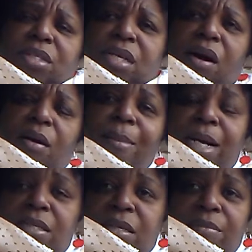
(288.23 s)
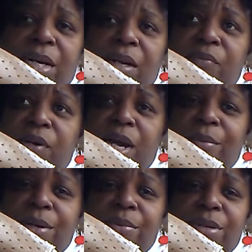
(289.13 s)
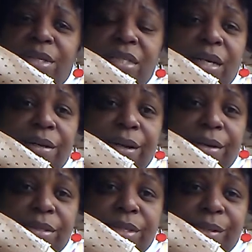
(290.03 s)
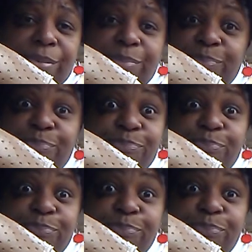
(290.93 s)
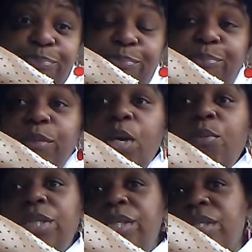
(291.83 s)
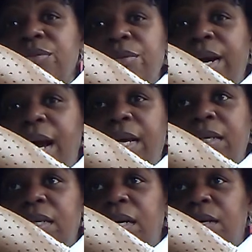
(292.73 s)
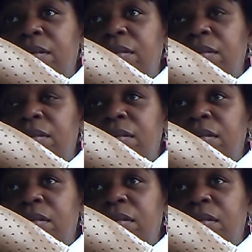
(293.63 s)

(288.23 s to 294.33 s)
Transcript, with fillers: to talk about something, but I forgot what it was now, y'all. So we just riding along.